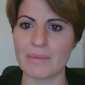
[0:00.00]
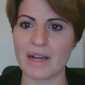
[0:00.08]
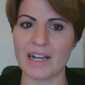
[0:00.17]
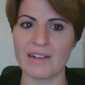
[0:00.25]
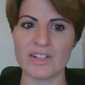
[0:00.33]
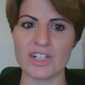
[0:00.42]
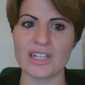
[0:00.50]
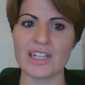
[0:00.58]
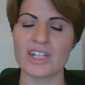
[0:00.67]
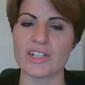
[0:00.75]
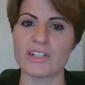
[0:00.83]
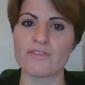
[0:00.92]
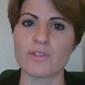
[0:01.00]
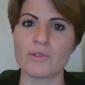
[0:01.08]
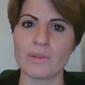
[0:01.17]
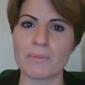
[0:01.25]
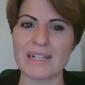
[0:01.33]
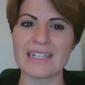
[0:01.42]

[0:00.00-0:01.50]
higher education has fallen by